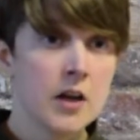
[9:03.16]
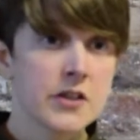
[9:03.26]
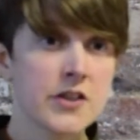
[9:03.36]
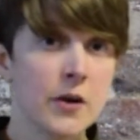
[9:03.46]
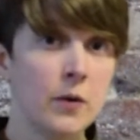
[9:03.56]

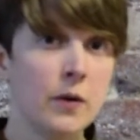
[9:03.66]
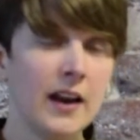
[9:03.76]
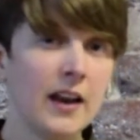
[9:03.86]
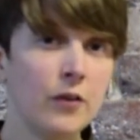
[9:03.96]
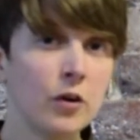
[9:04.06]
So
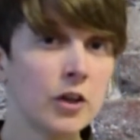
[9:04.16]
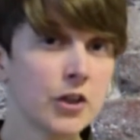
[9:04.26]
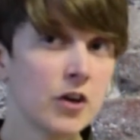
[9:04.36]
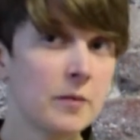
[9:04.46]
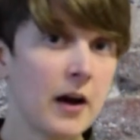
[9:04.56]
if you're not
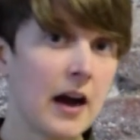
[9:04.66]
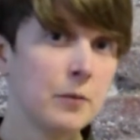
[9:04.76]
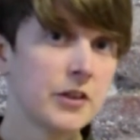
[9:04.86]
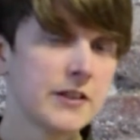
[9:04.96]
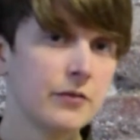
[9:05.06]
sure about how
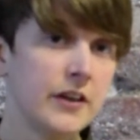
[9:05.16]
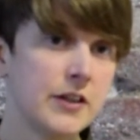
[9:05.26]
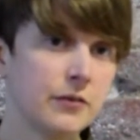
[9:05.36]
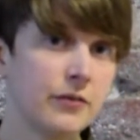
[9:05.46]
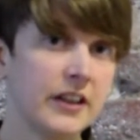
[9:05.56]
much to feed
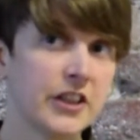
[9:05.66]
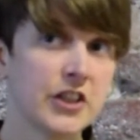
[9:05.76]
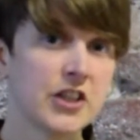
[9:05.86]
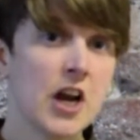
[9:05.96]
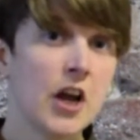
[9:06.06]
your fish,